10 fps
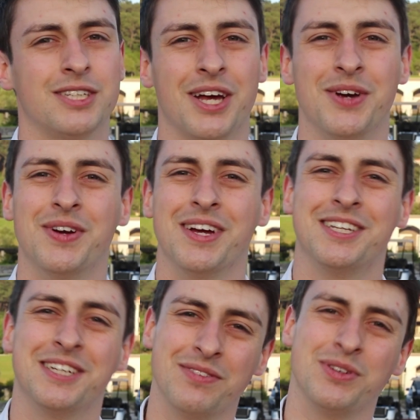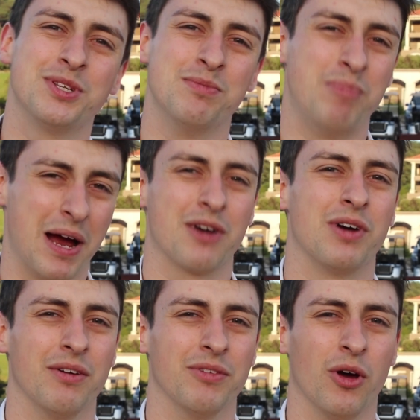So to give you some
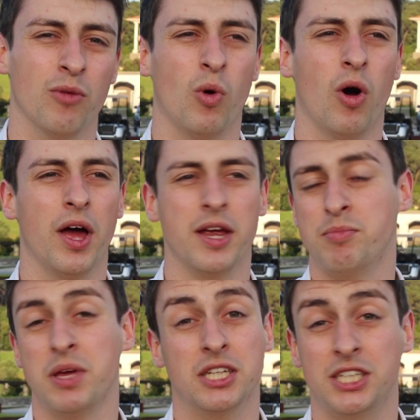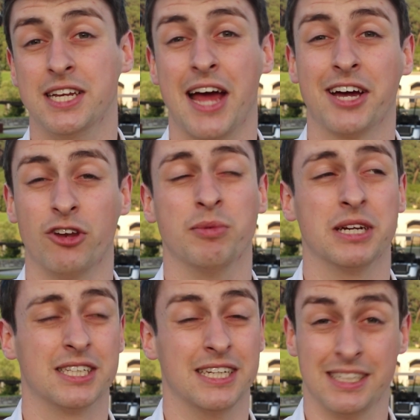background on what a PhD in
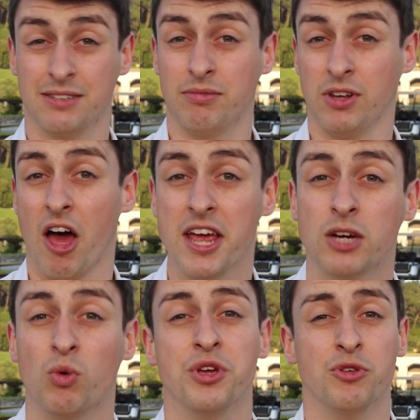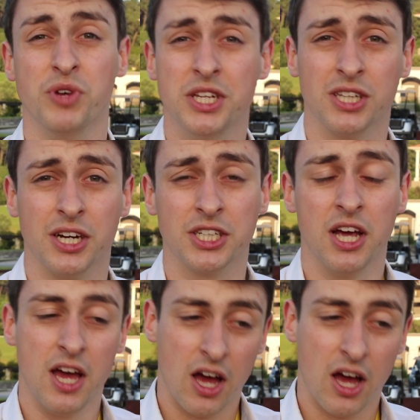economics is like, what you research,